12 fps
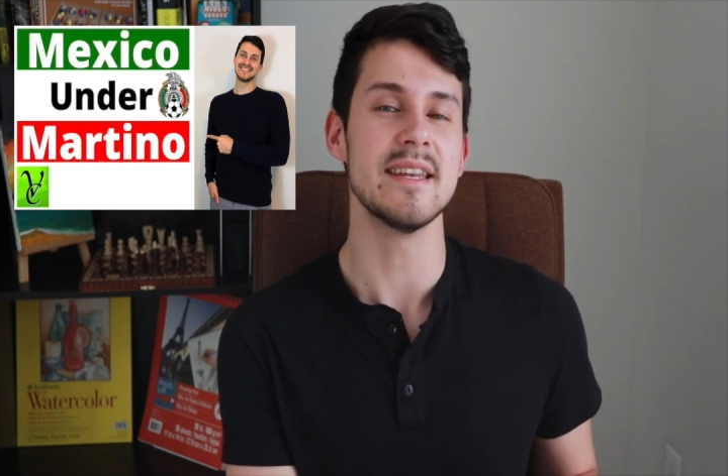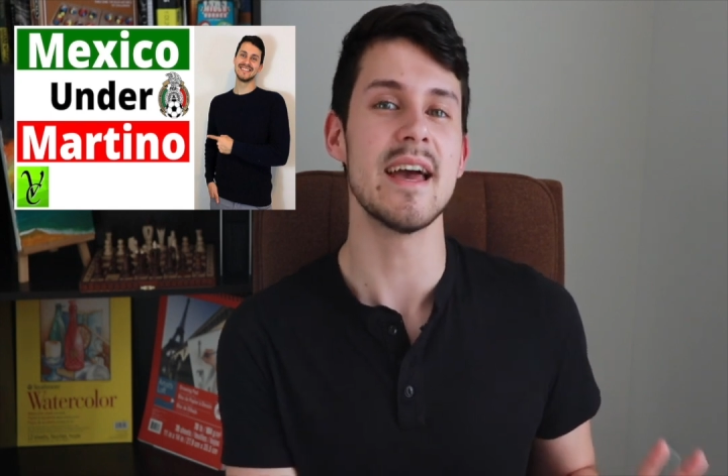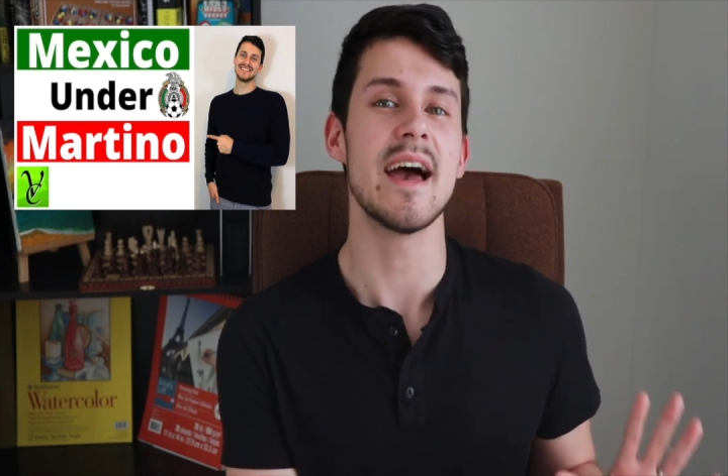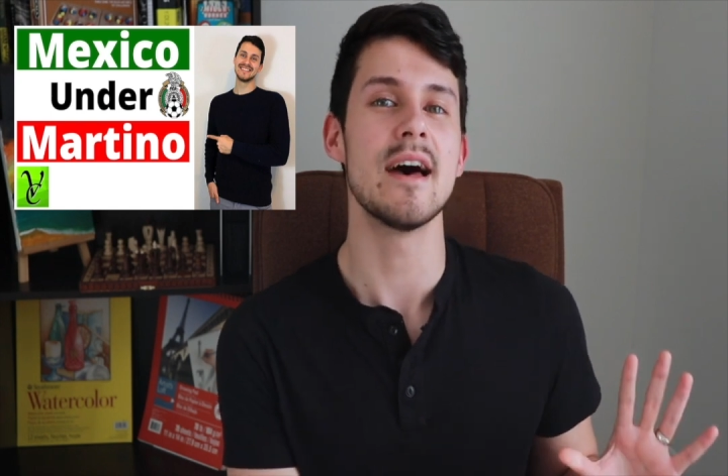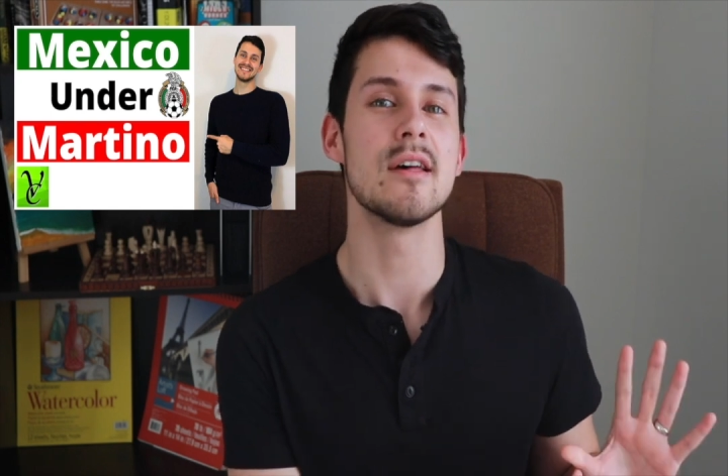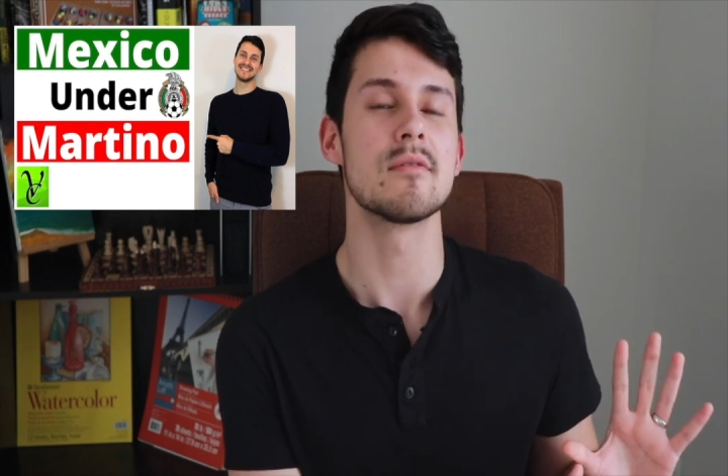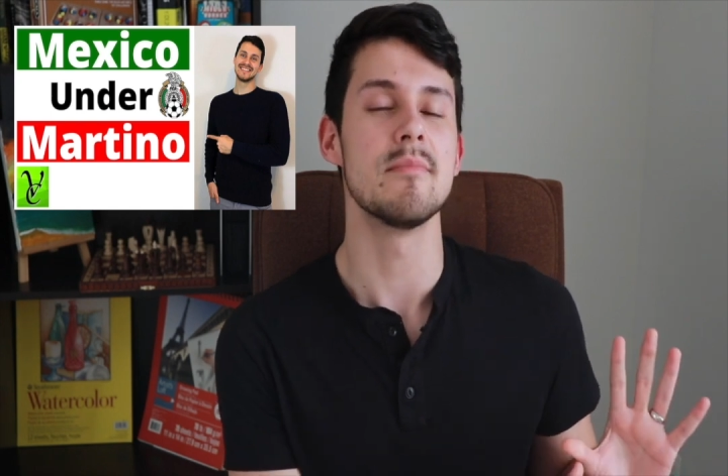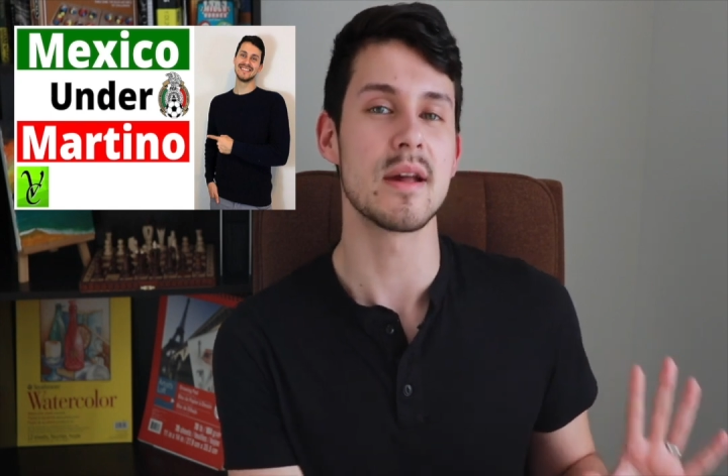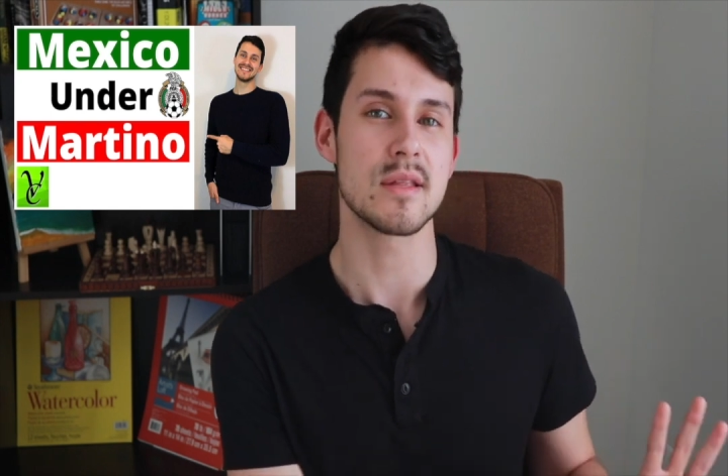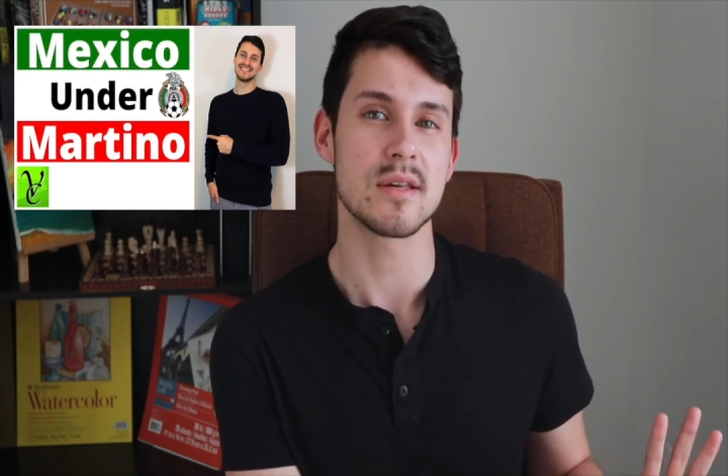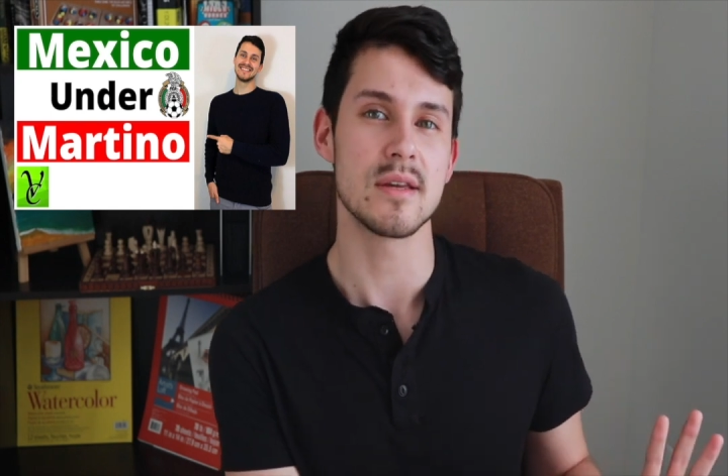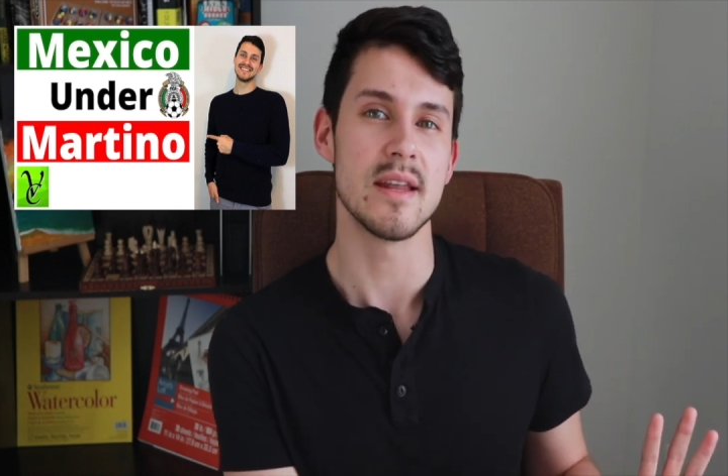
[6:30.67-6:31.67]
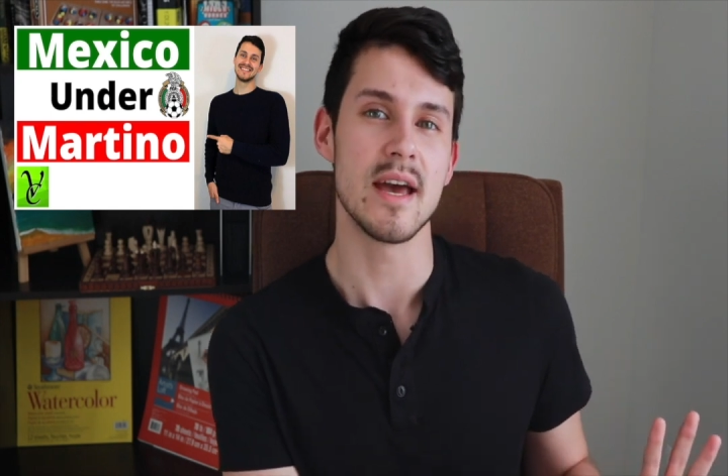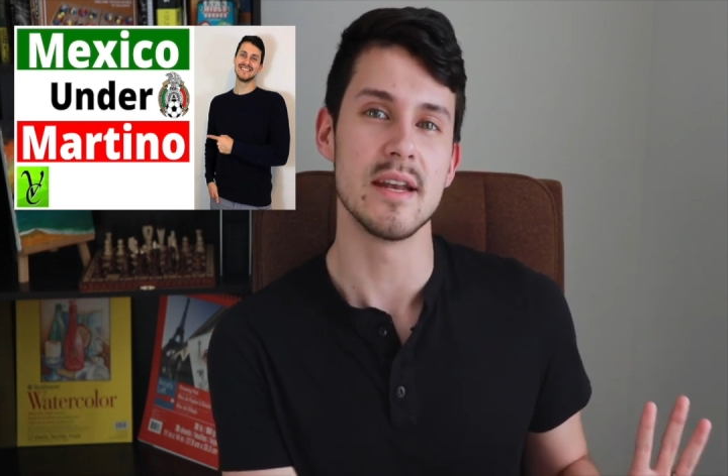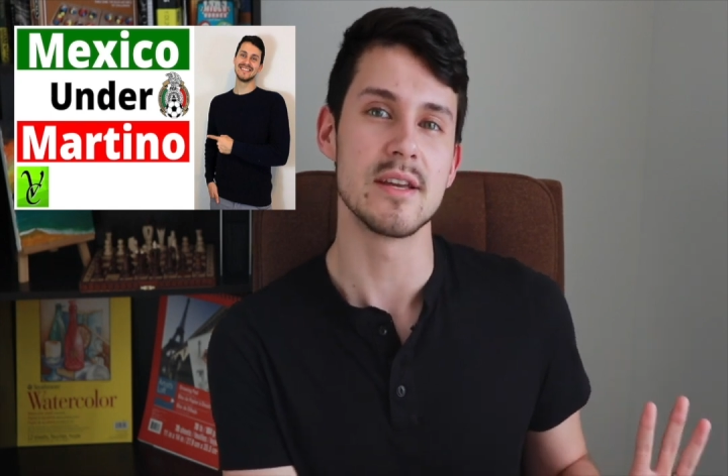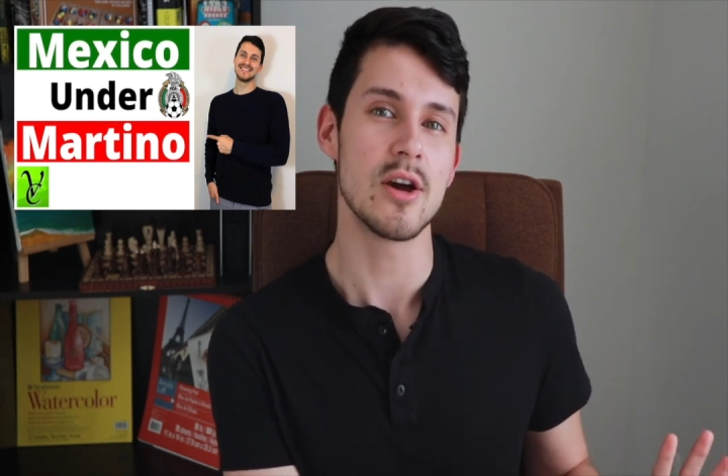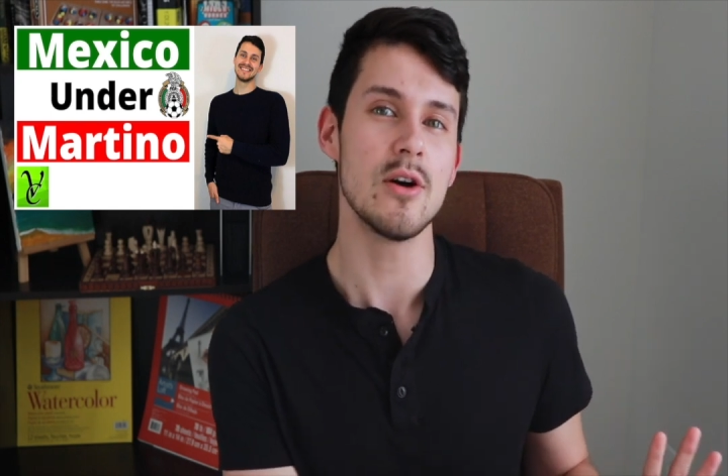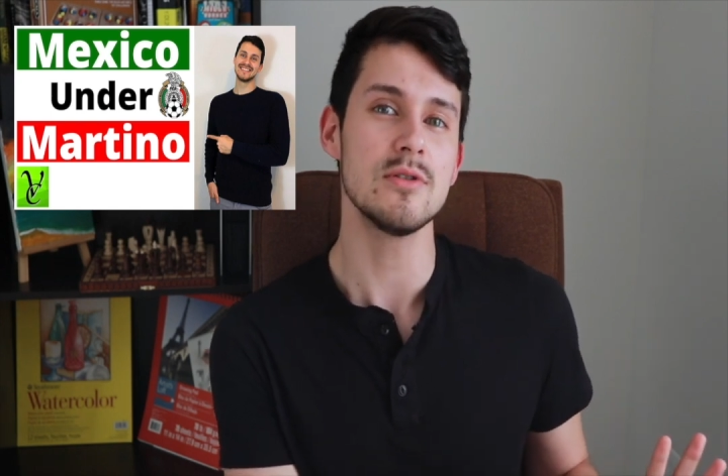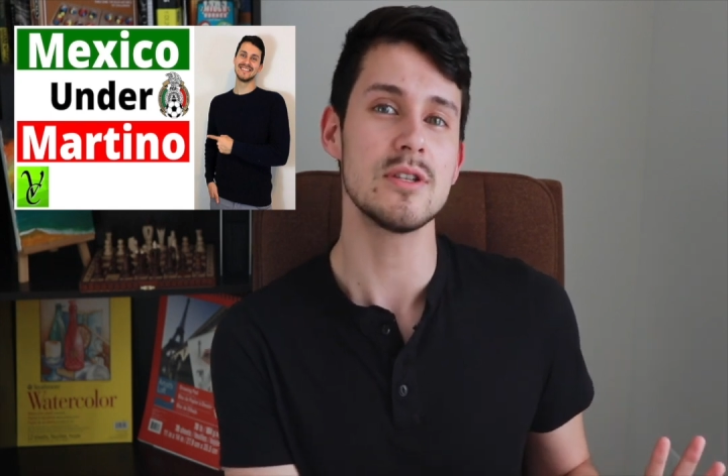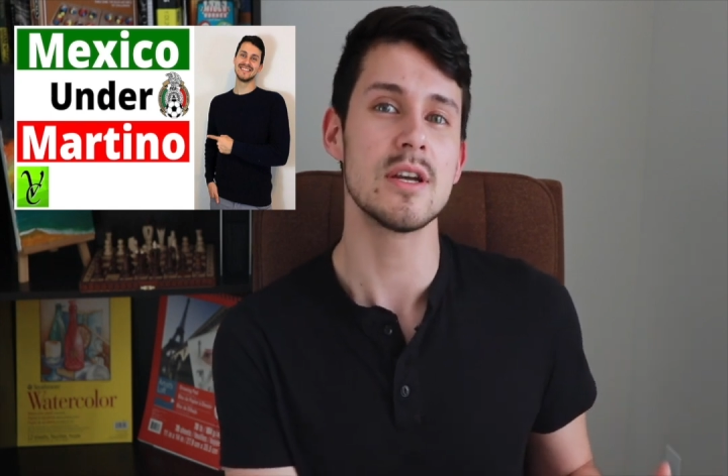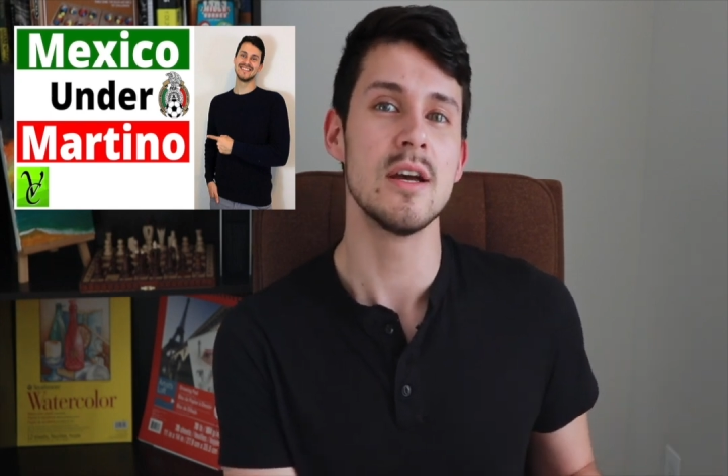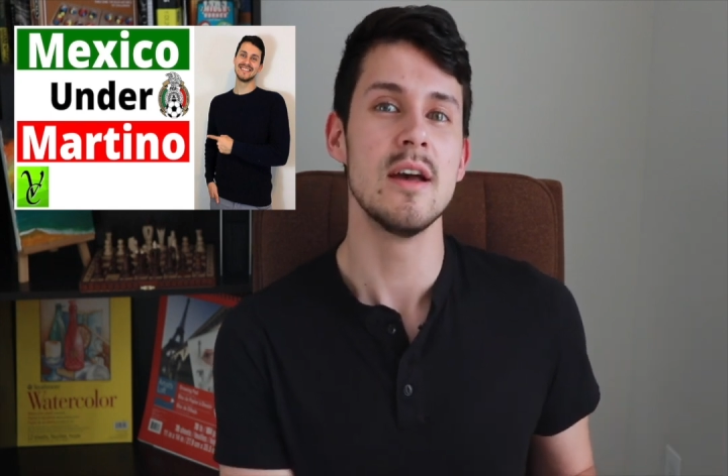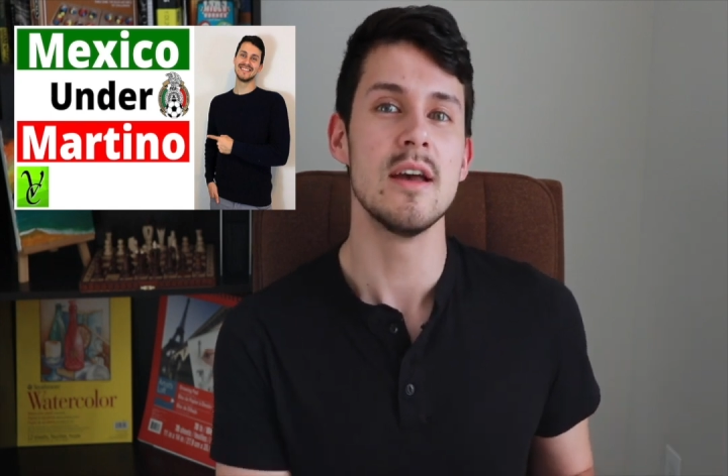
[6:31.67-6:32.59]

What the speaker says: as Mexican head coach.